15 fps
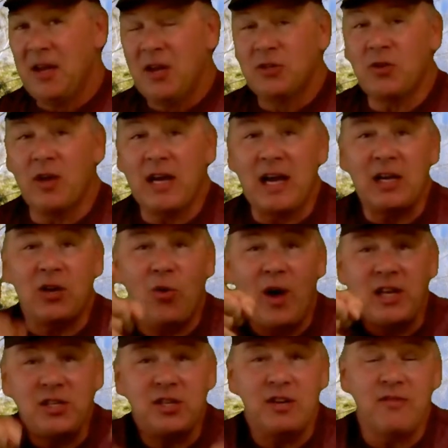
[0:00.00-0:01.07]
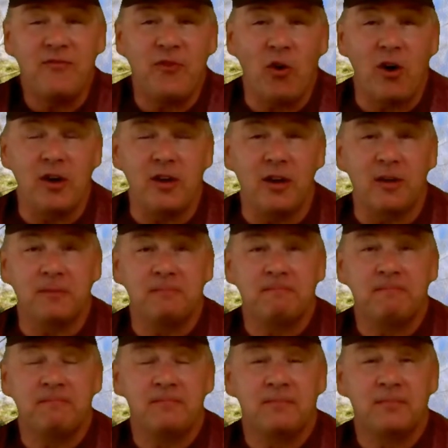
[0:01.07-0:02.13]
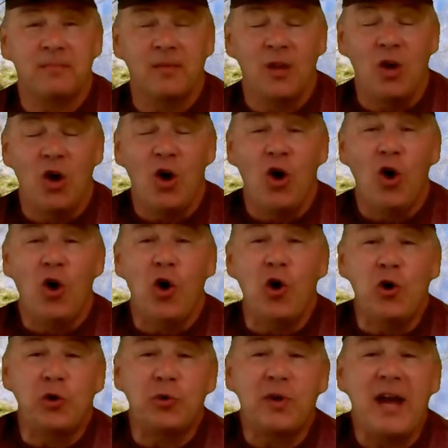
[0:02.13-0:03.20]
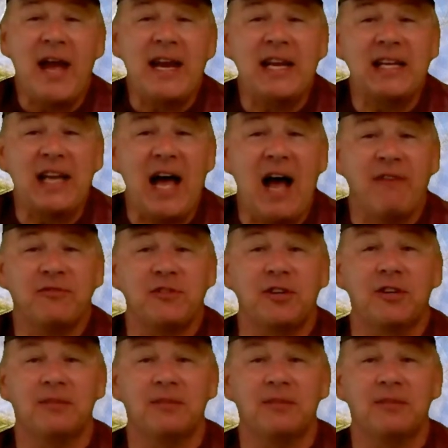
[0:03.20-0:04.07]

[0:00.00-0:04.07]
So I got a question for you. Who created laughter?